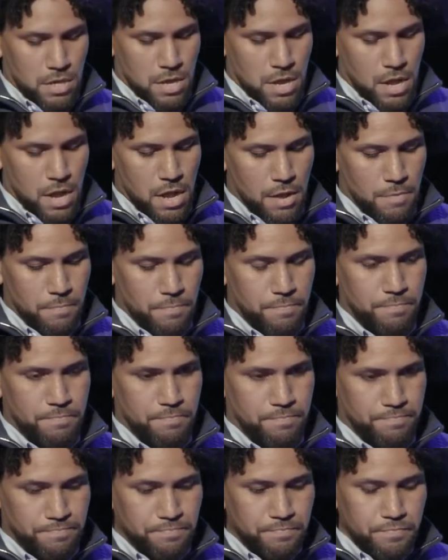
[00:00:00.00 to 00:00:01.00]

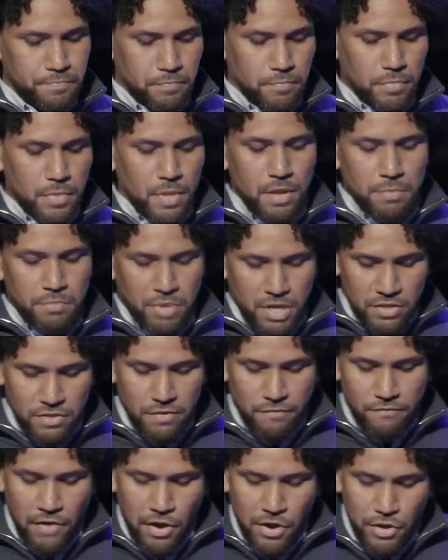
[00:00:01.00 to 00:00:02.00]
But he's
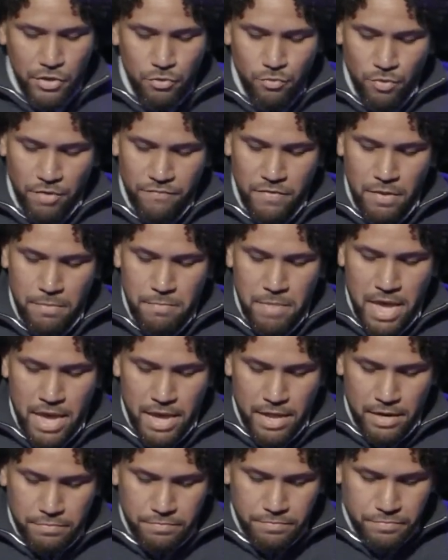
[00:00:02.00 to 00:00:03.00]
a very thrifty
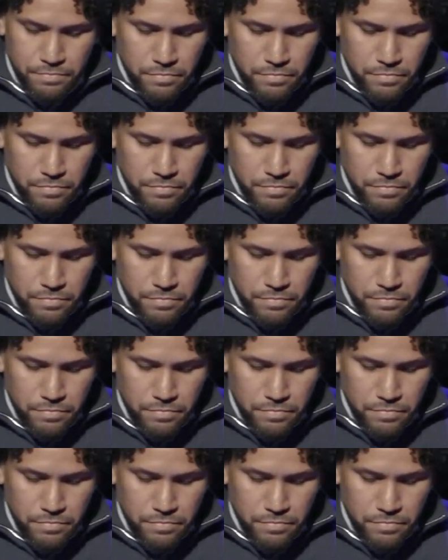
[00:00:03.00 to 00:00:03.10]
man.